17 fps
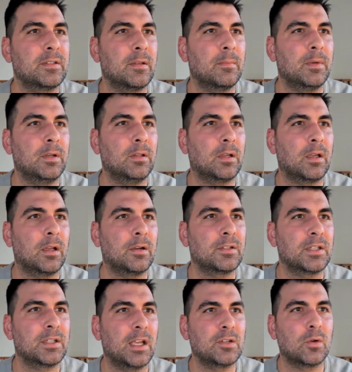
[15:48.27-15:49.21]
I'm going to look at our
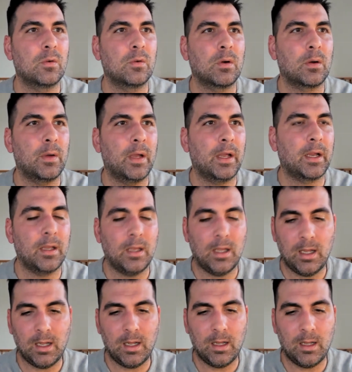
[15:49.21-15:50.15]
schedule real quick.
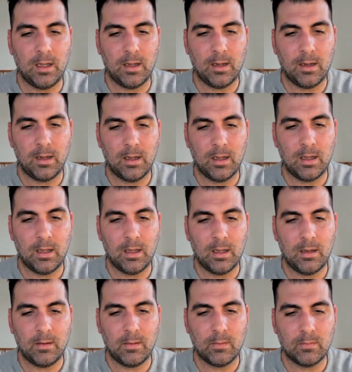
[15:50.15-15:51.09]

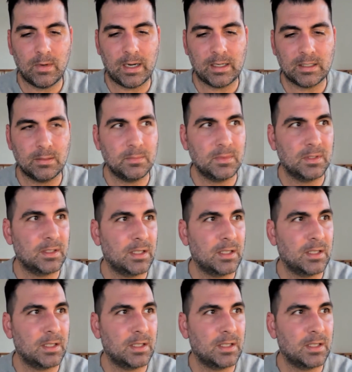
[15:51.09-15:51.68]
Wrexham